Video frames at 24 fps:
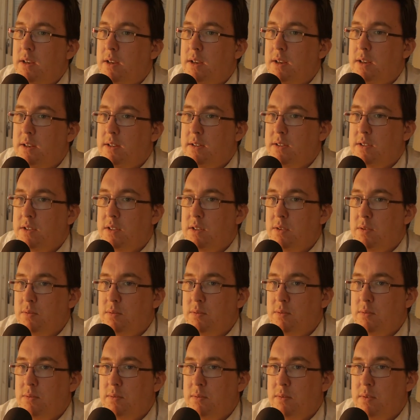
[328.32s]
And
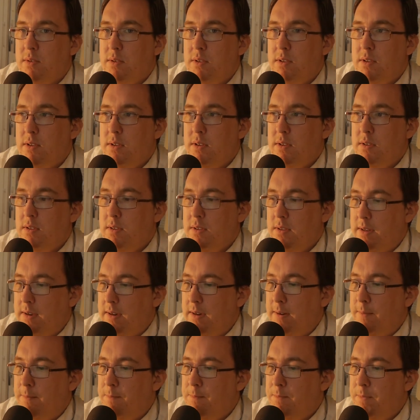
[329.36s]
so,
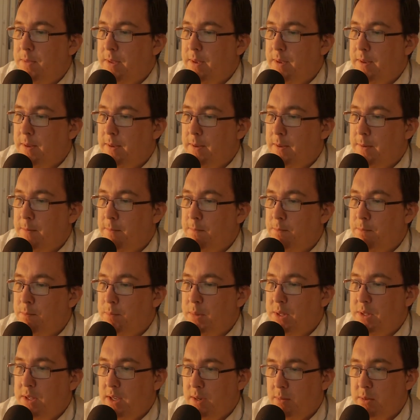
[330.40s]
yeah,
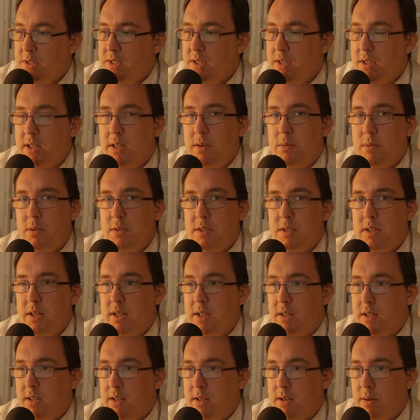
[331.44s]
but the Yamazaki was
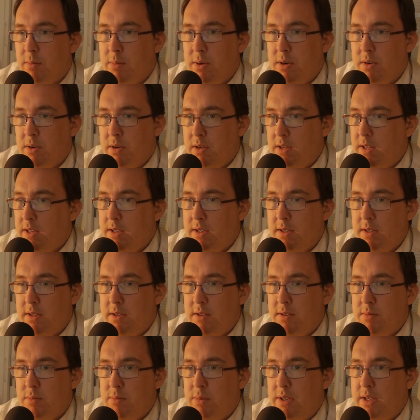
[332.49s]
like apparently
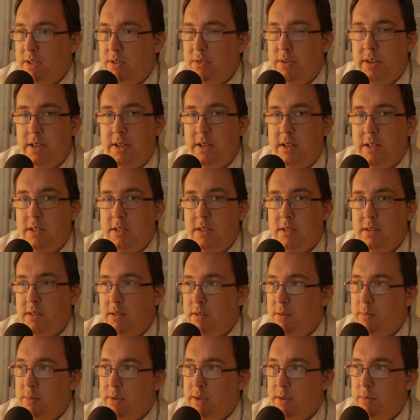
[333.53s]
a big drink,
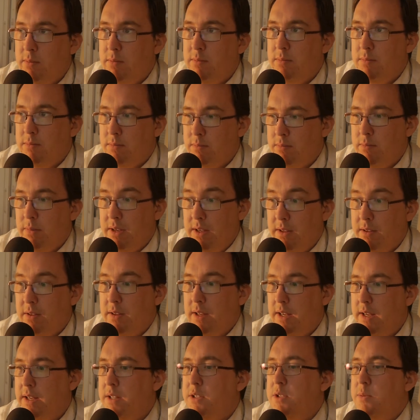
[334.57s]
a big
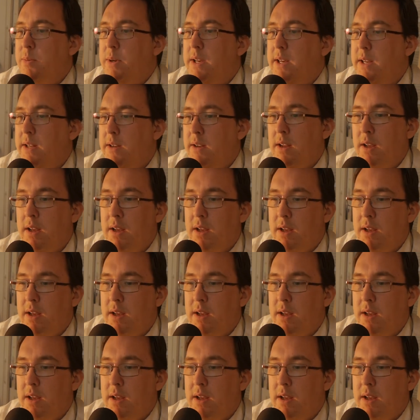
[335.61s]
thing in Japan,